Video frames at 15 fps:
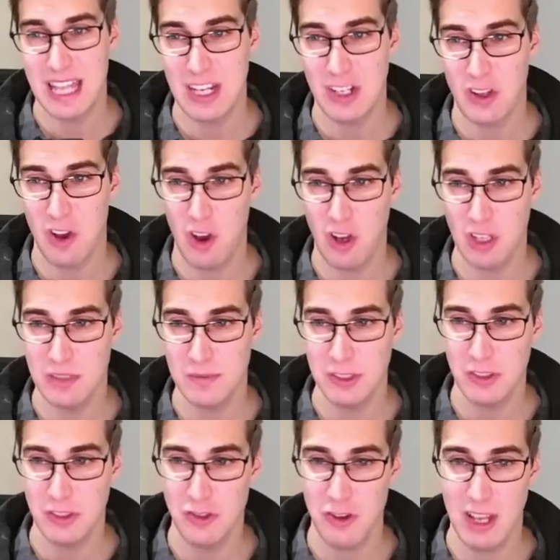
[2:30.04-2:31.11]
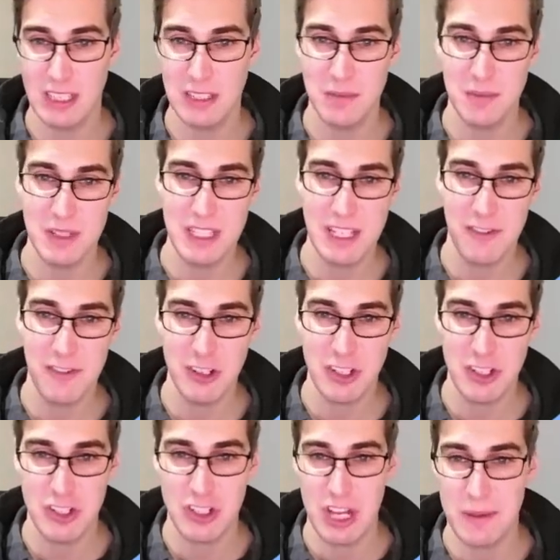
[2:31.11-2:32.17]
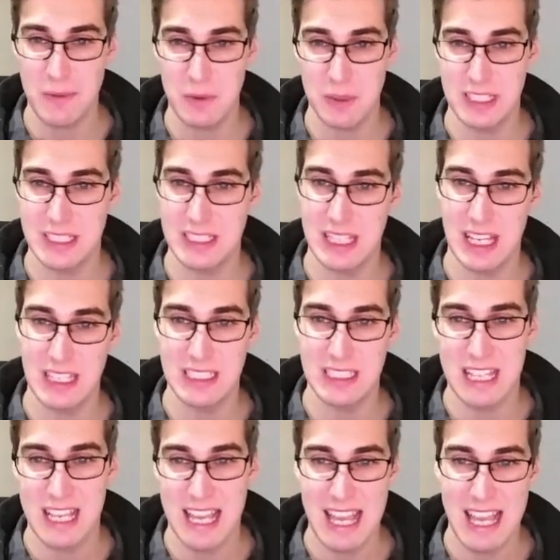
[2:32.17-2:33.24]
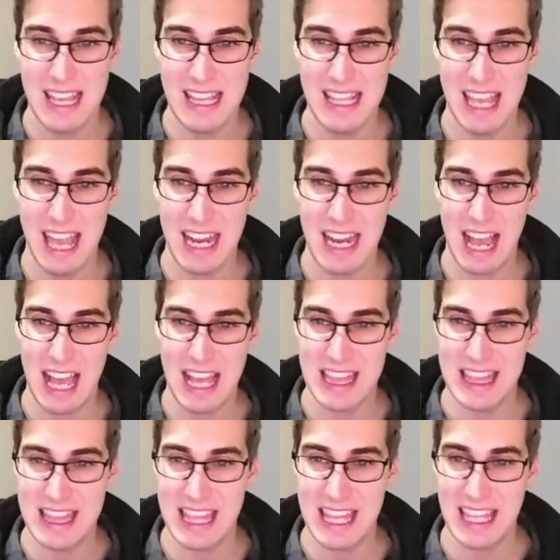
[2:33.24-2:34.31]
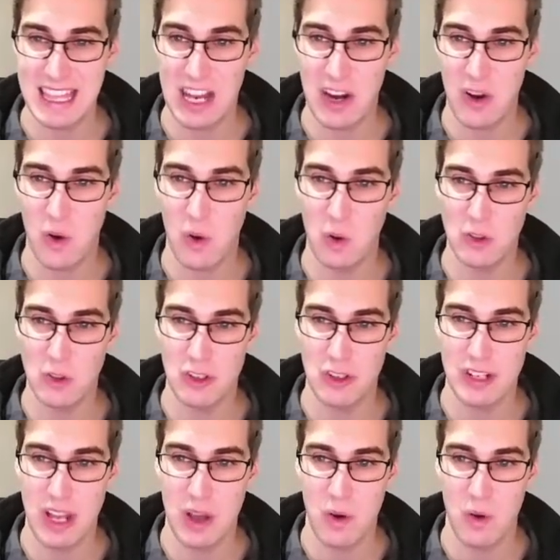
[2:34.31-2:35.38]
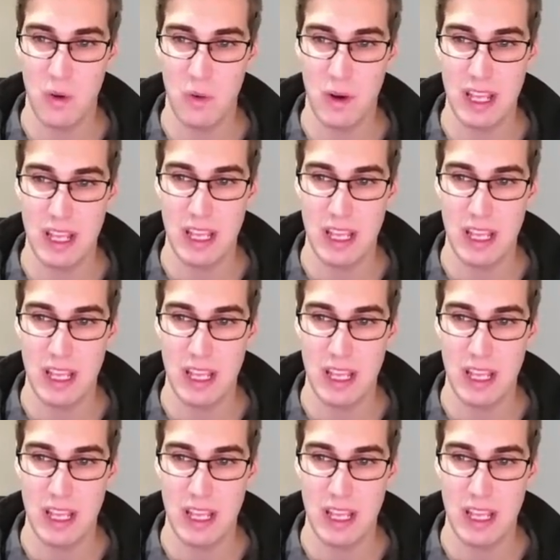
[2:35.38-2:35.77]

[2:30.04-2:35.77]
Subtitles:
caused me to try some different shapes with the sails. In the end, I think that it all turned out alright.